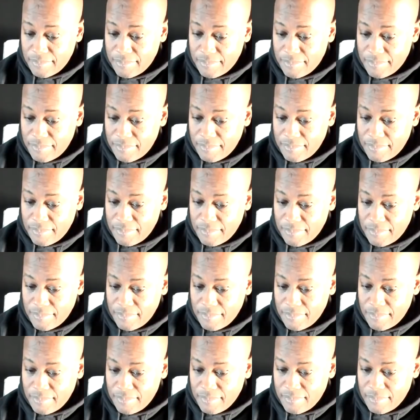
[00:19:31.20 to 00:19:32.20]

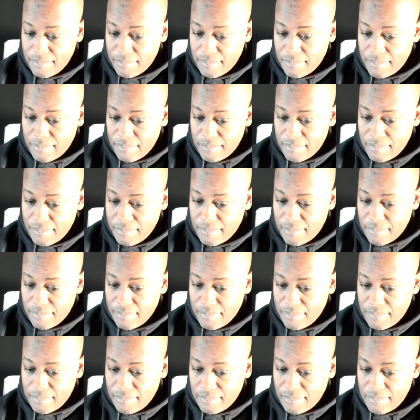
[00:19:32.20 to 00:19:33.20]

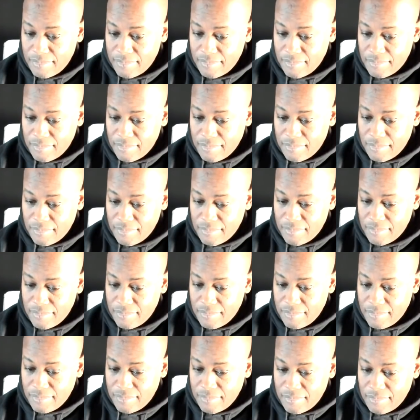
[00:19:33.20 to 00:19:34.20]

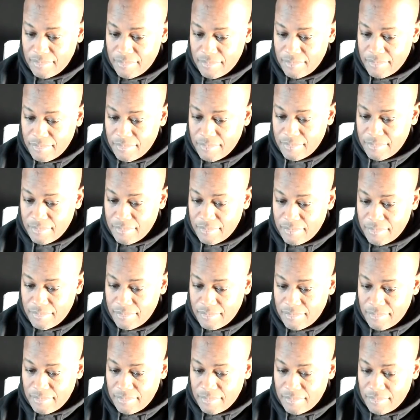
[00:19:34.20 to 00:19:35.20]

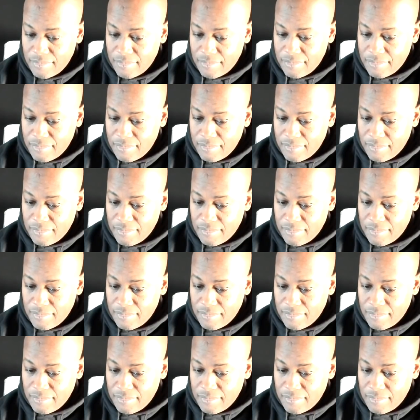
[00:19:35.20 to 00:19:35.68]
(silence)